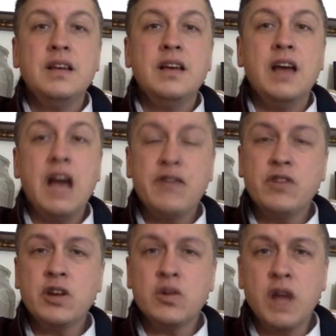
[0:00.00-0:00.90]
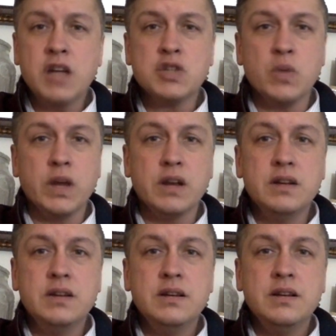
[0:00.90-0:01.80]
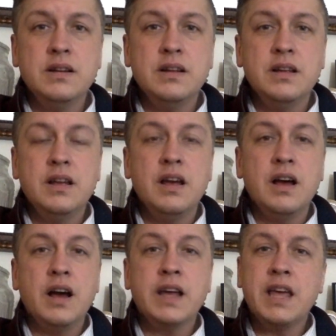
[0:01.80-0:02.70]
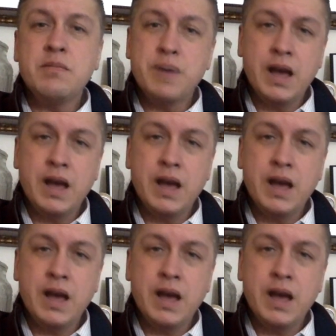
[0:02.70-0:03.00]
After I graduated, I came back